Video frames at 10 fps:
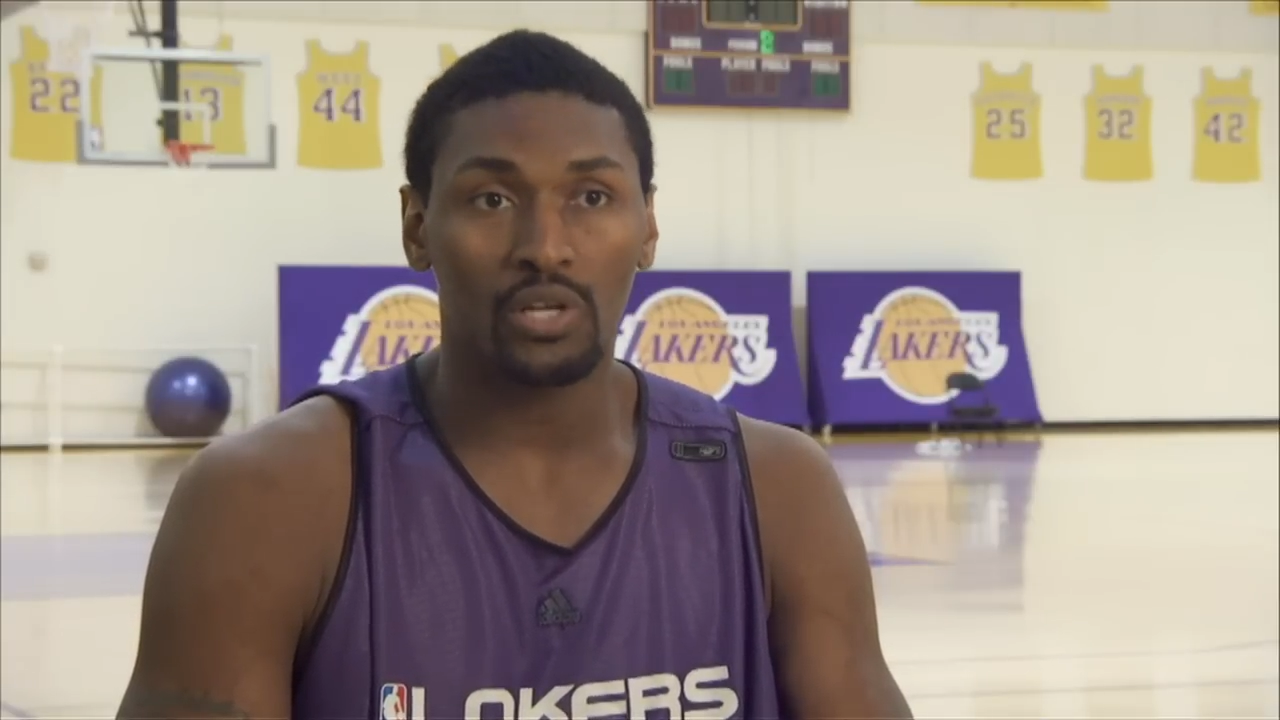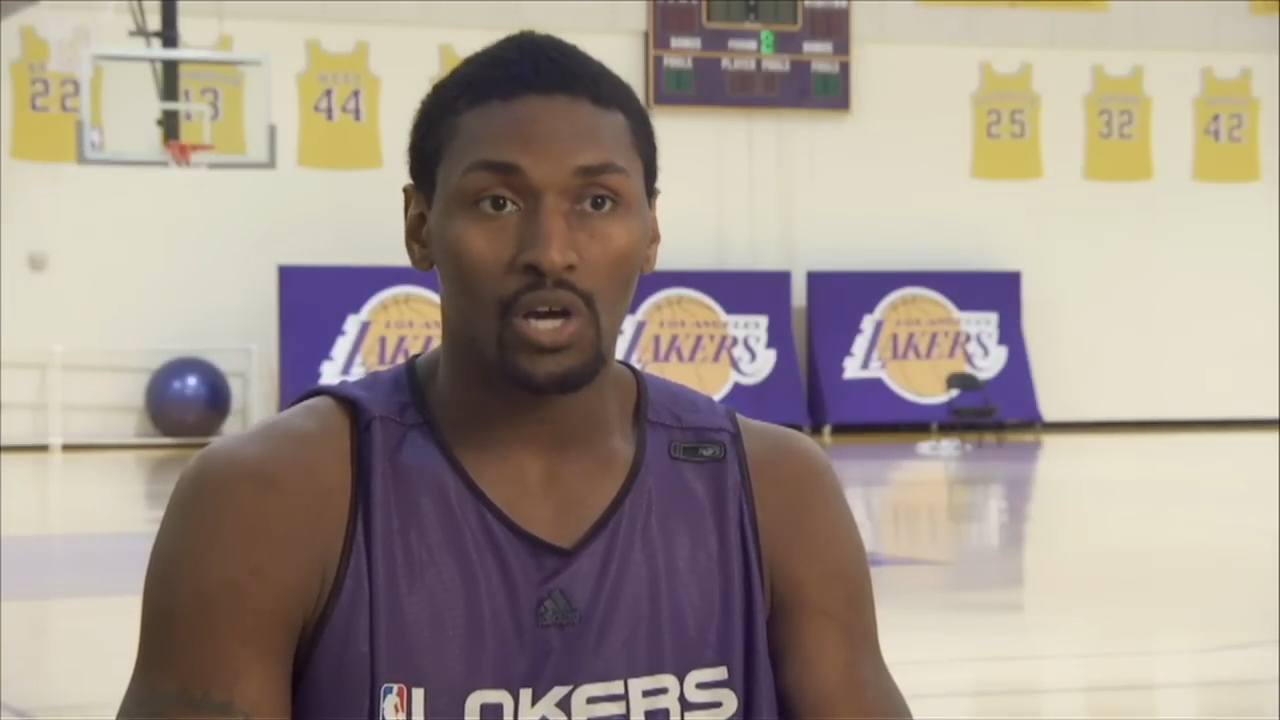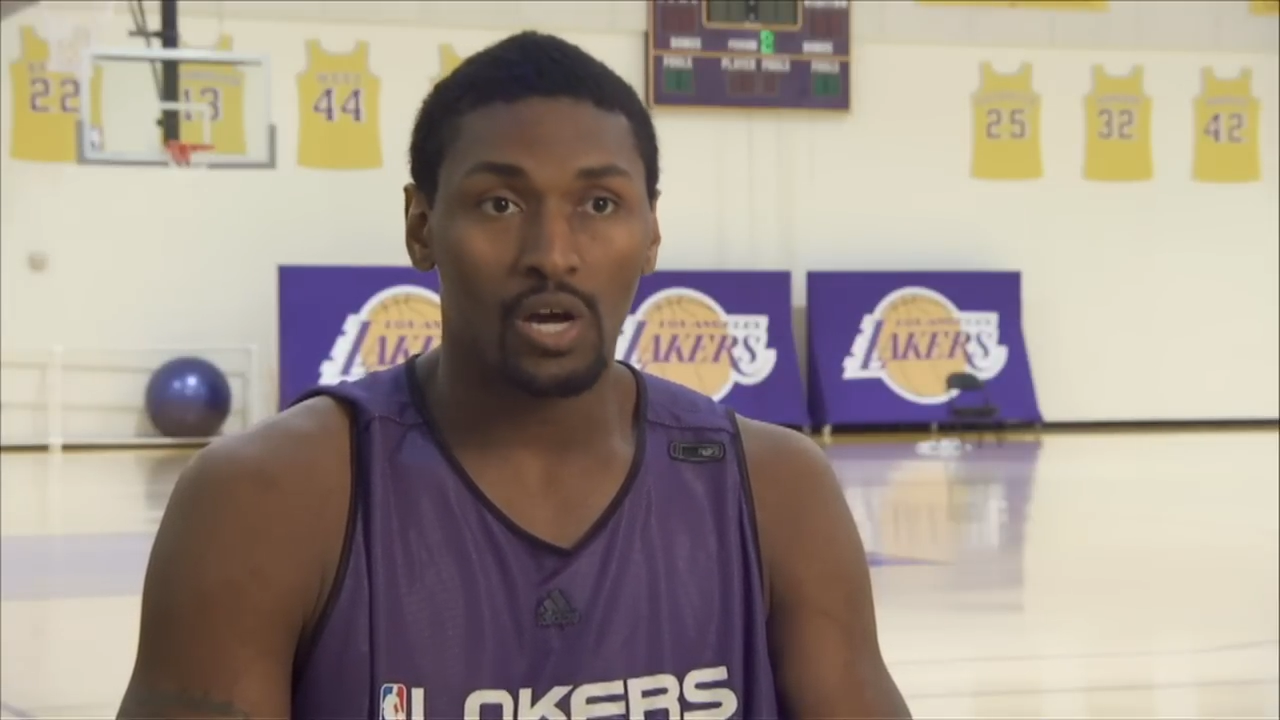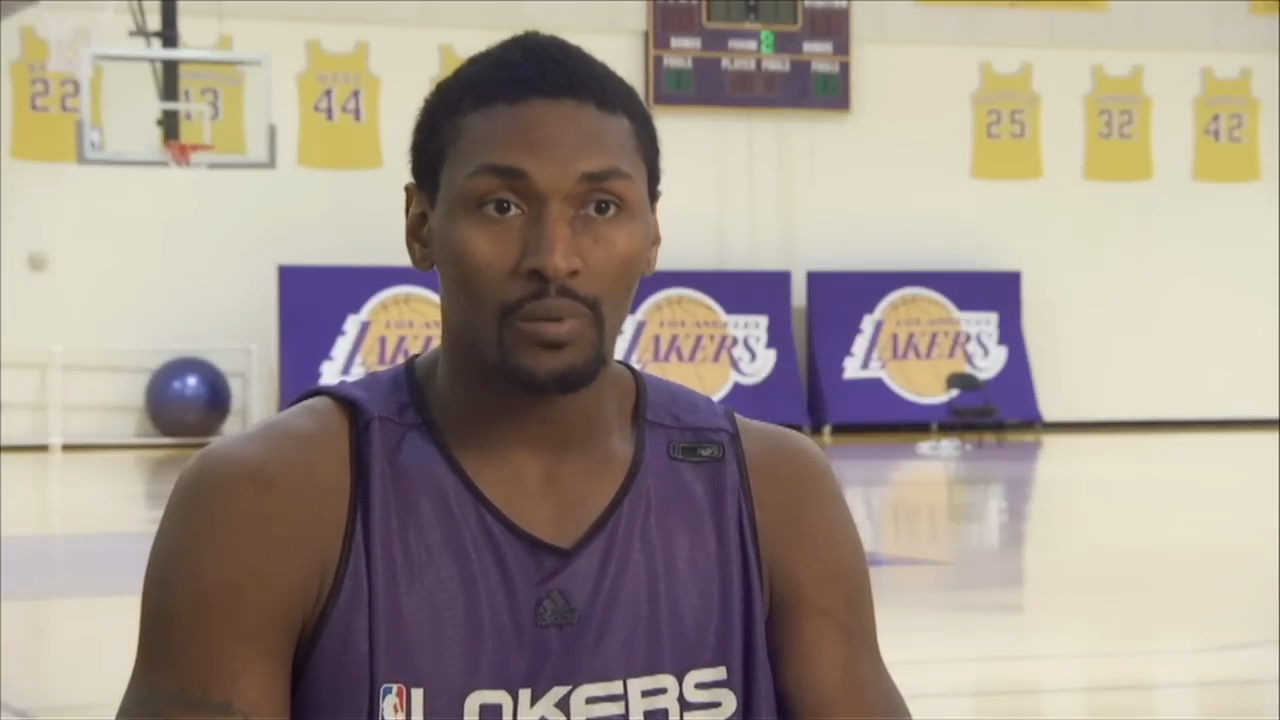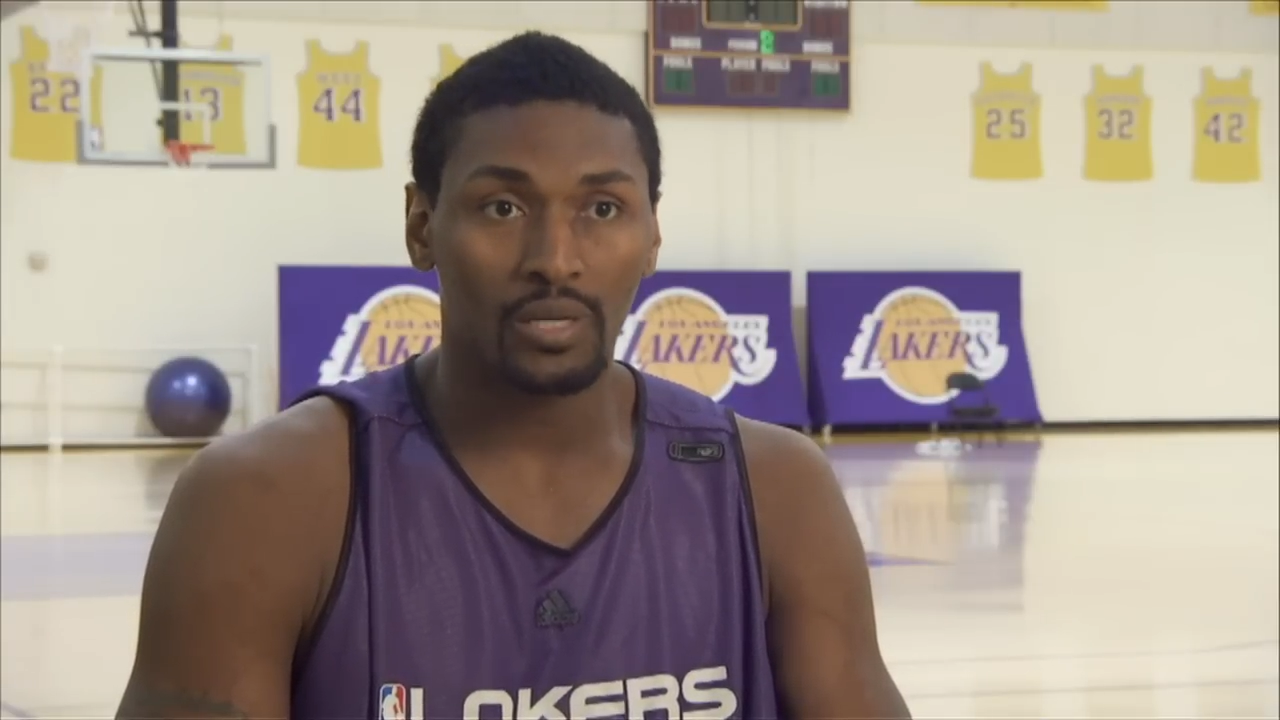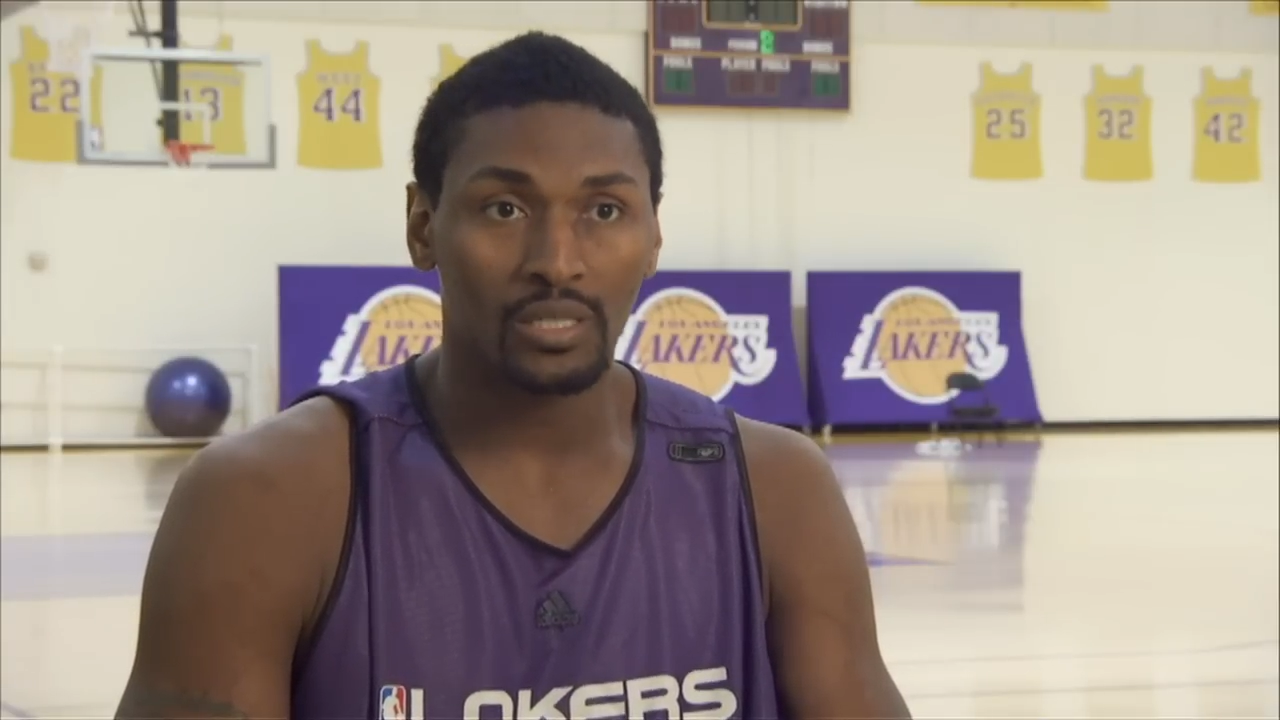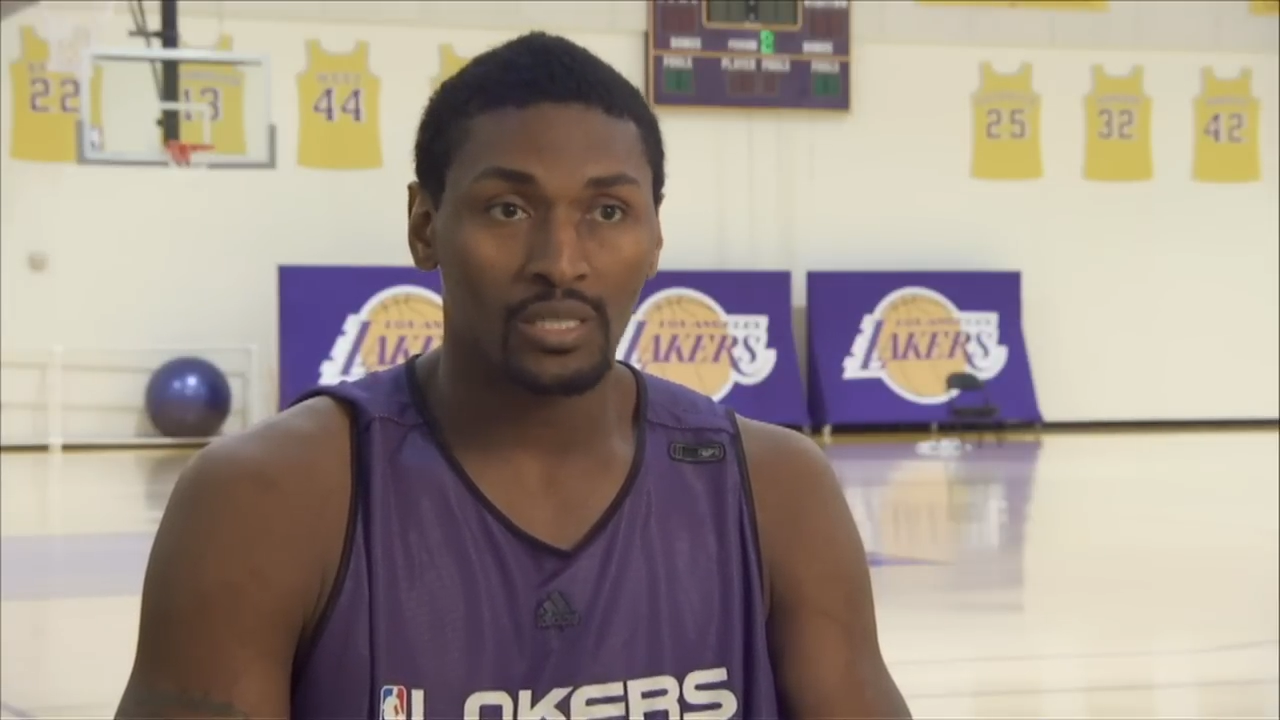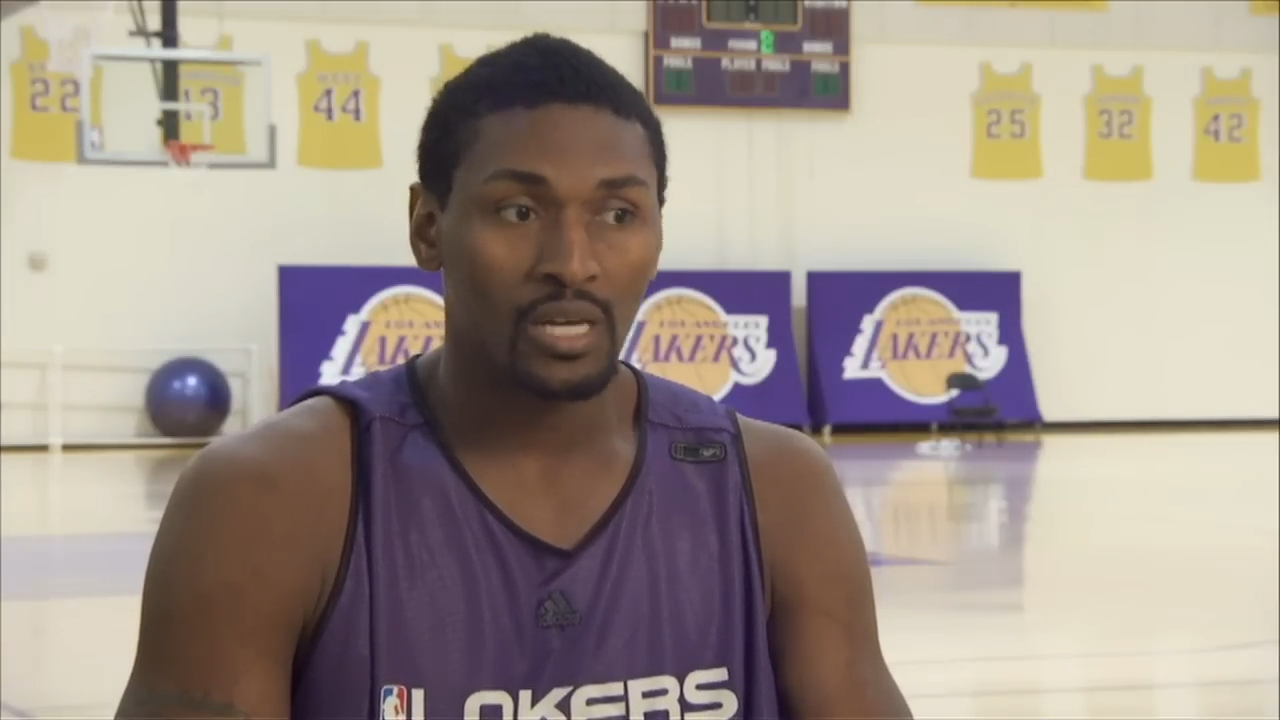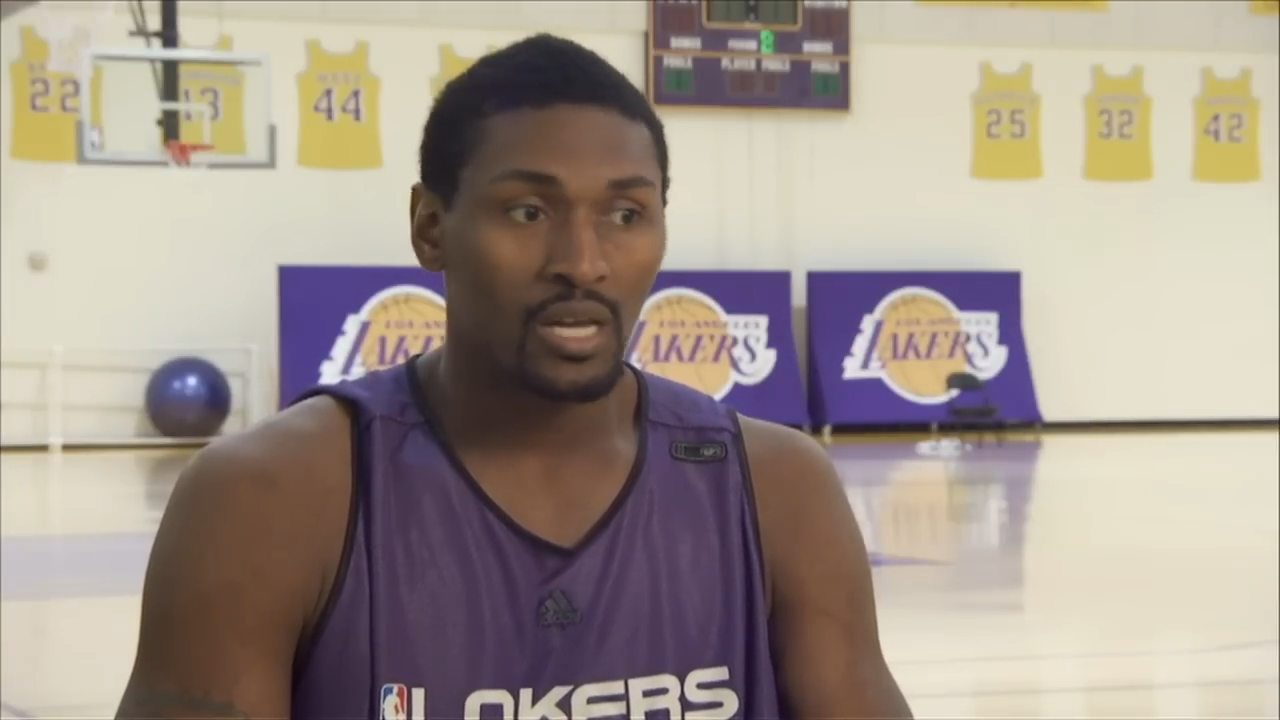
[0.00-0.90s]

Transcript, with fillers: hard because